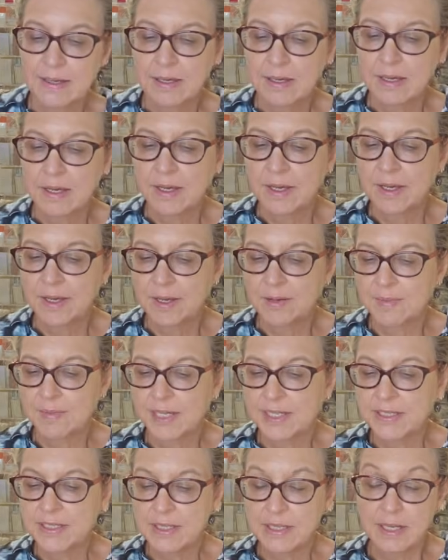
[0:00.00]

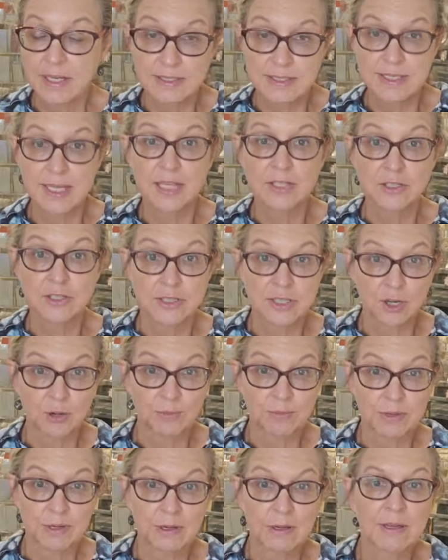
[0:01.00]
a sketch
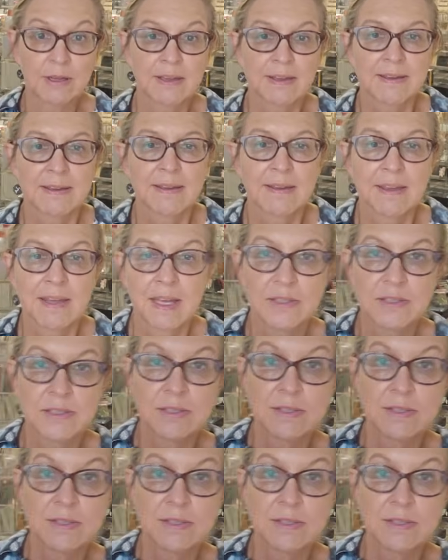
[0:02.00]
notebook. And so the